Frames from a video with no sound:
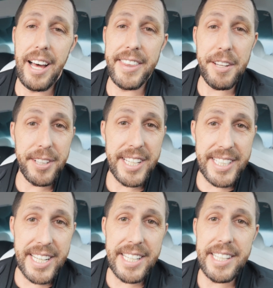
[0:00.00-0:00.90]
Thankfully it
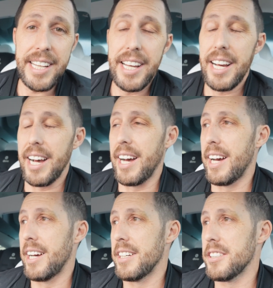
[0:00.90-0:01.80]
didn't.
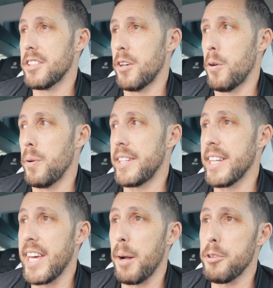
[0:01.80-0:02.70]
So it
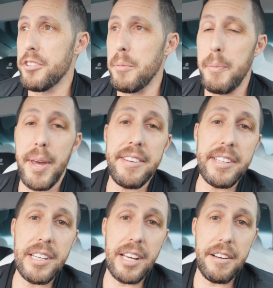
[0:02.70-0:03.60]
did capture some
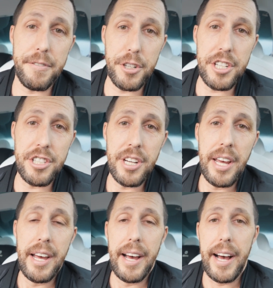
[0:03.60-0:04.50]
amazing footage.
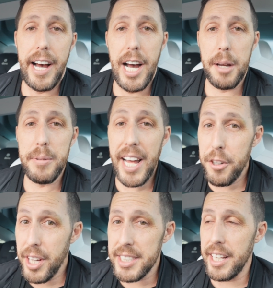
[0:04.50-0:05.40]
Glad
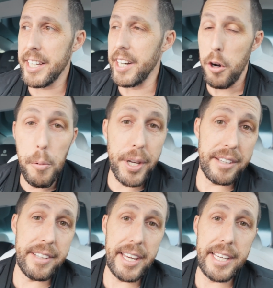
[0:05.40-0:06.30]
you guys like it. I hope you
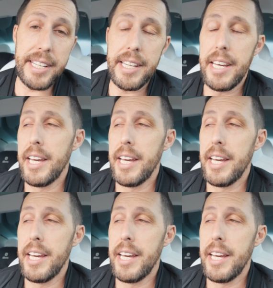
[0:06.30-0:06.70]
guys like it.